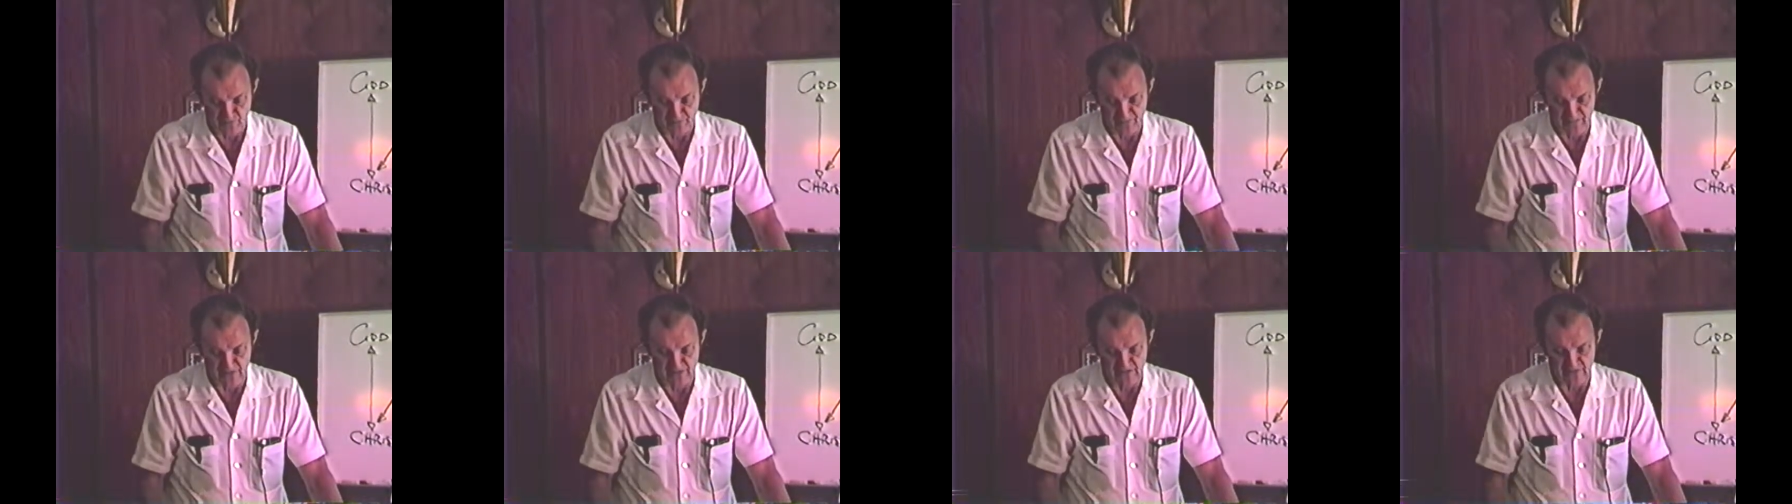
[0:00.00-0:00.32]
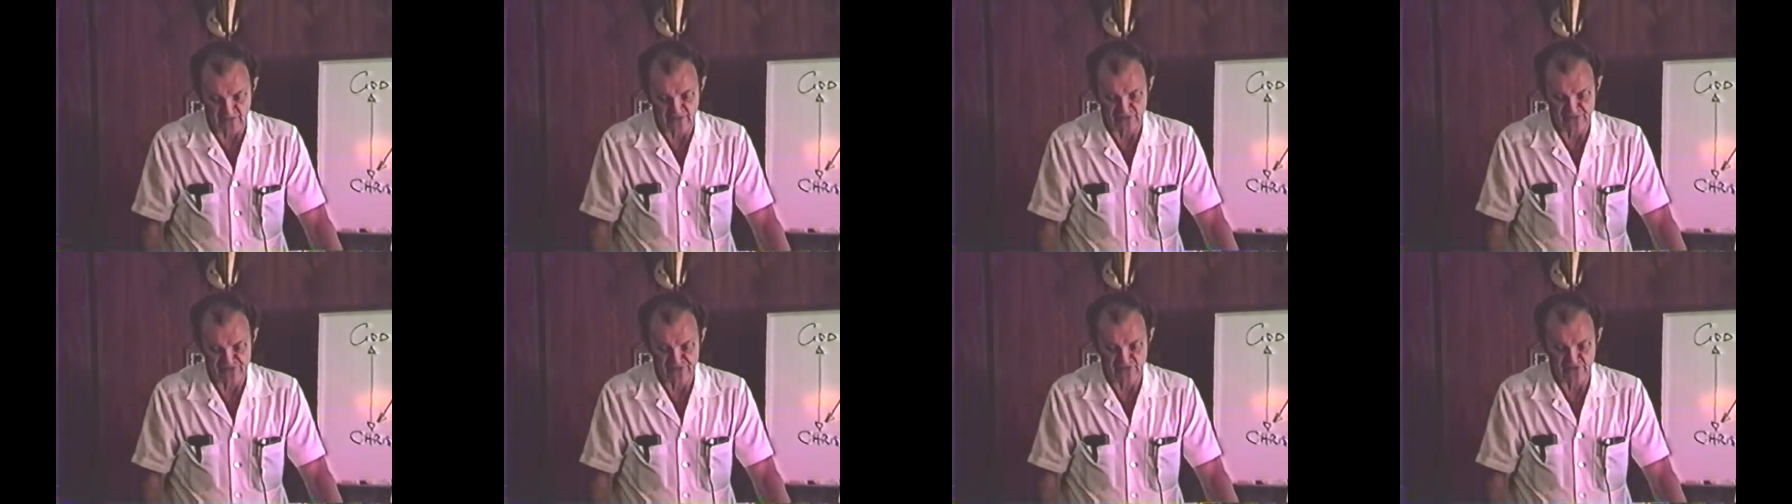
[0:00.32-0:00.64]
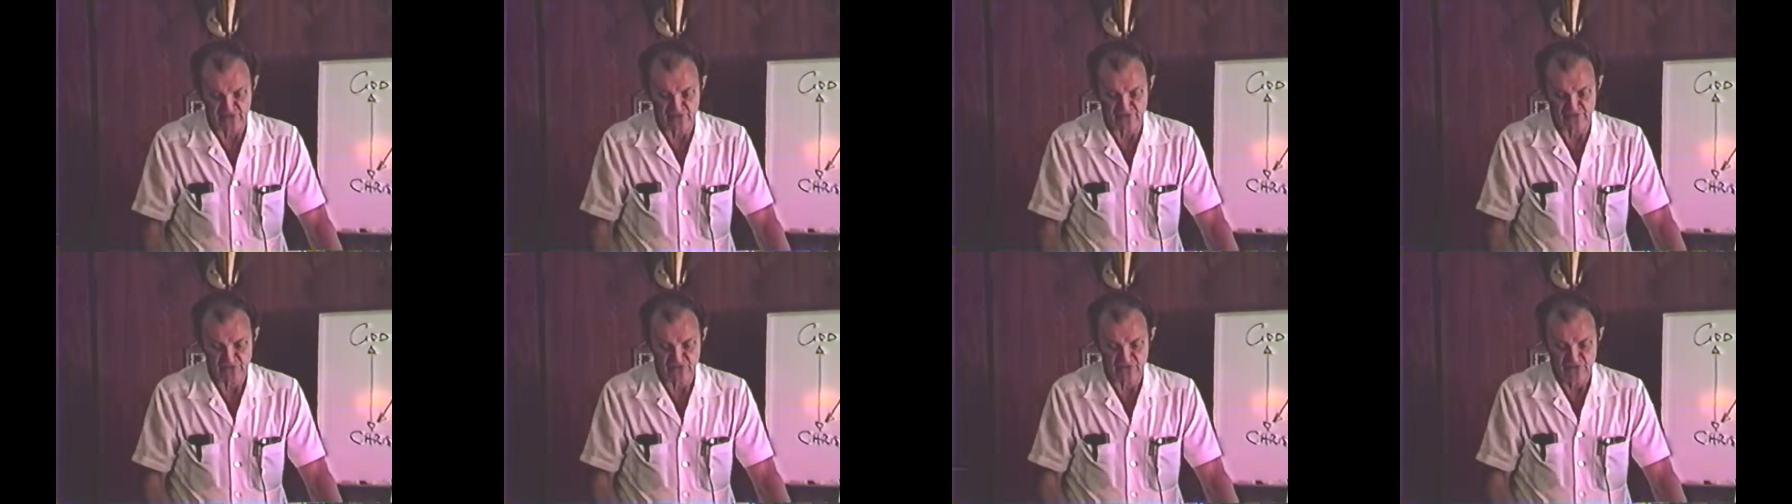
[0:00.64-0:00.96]
plainly
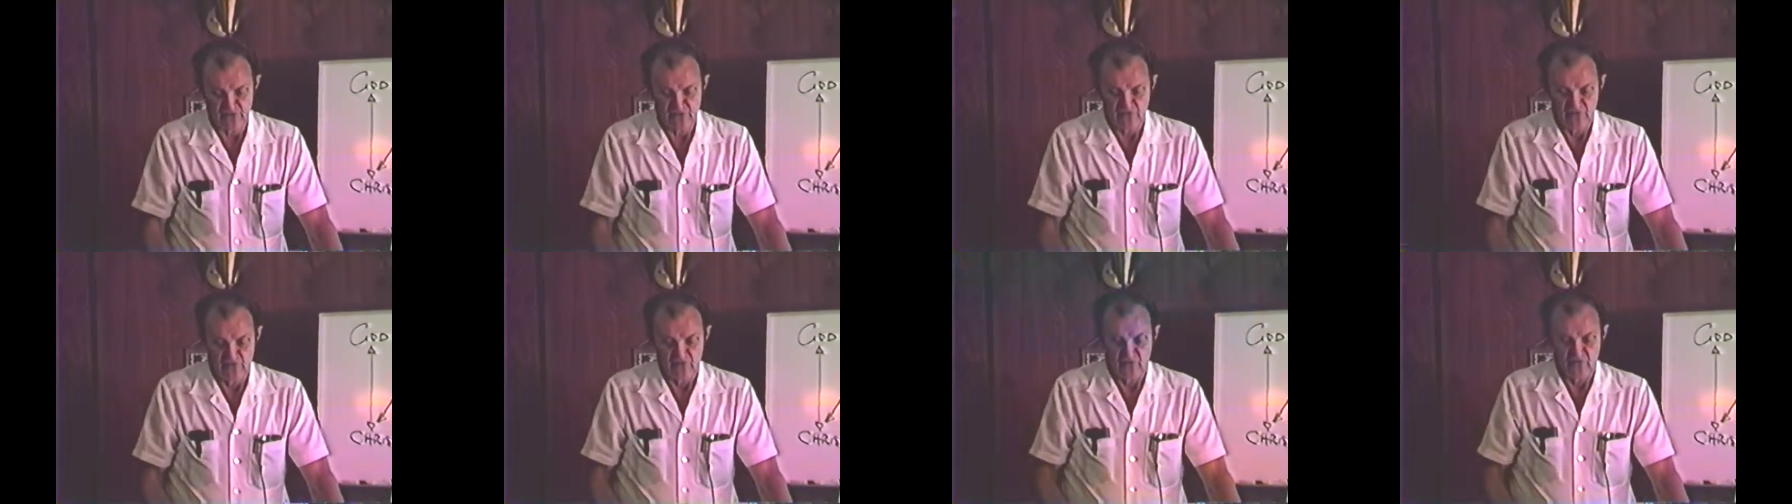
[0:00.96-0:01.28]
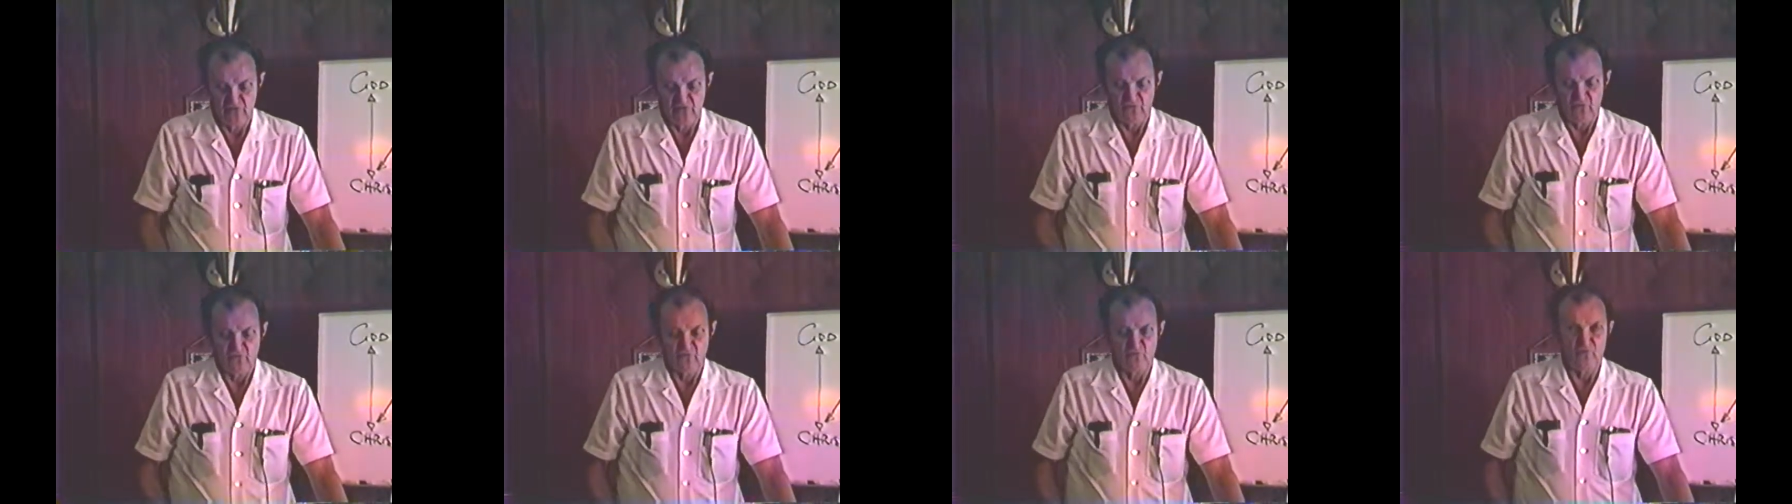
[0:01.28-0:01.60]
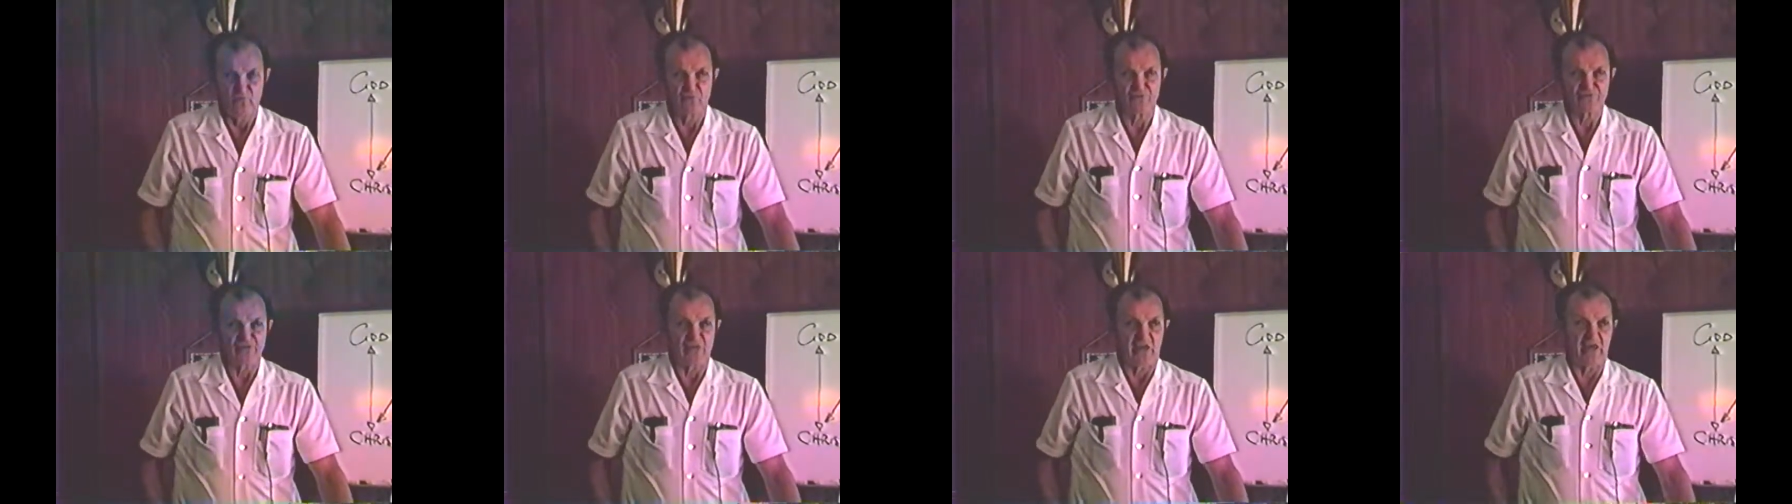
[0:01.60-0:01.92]
says,
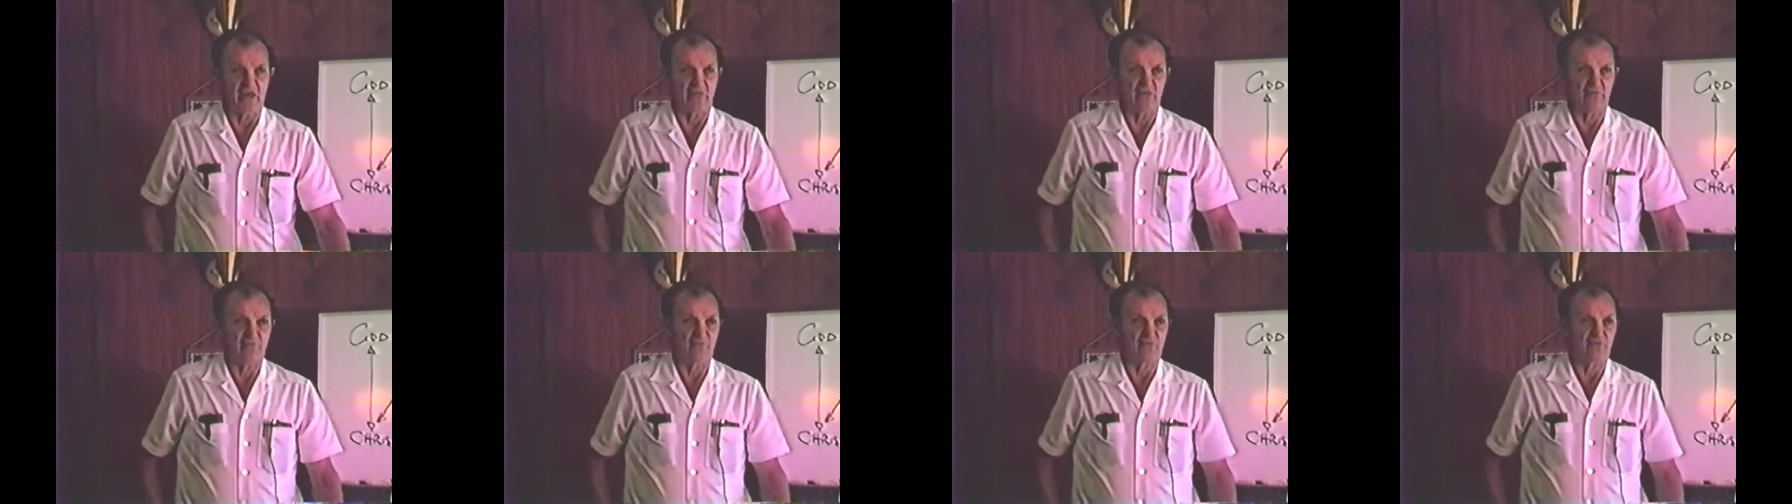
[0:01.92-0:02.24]
was added